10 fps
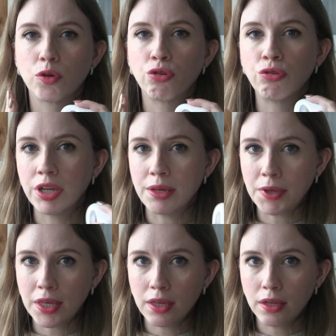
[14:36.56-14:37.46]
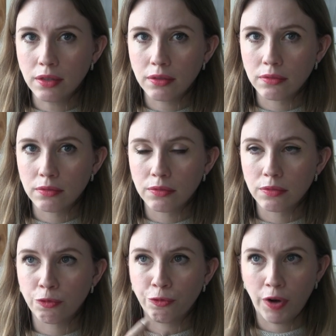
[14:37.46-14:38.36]
creamy,
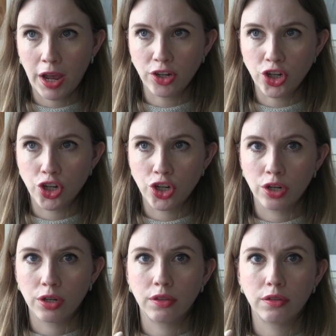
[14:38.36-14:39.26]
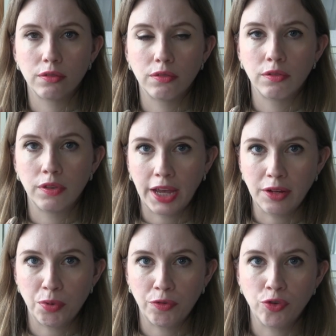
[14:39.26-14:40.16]
fresh,
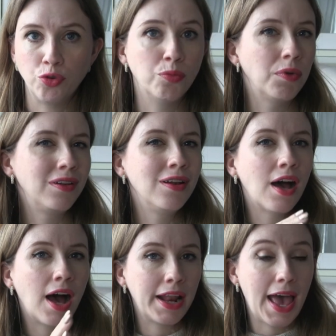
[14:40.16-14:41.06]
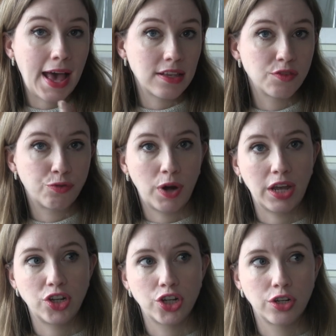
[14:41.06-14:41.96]
light perfume. Not as
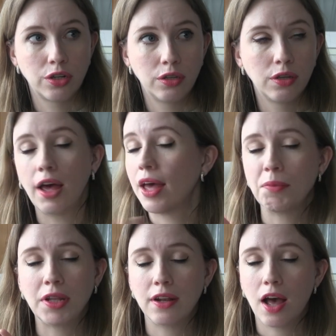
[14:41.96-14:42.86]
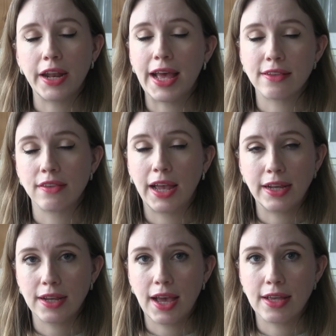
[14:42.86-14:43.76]
fresh, I mean not as
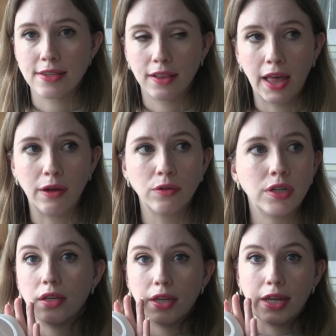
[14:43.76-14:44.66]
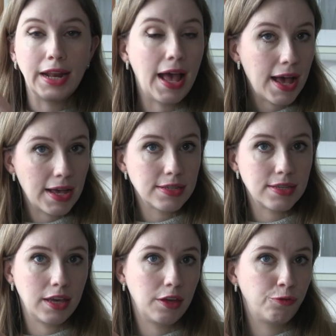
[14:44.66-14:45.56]
light as Cloud. It has
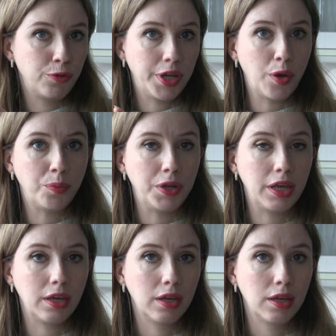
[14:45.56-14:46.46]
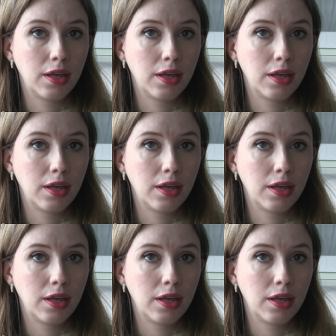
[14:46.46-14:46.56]
a fruity opening,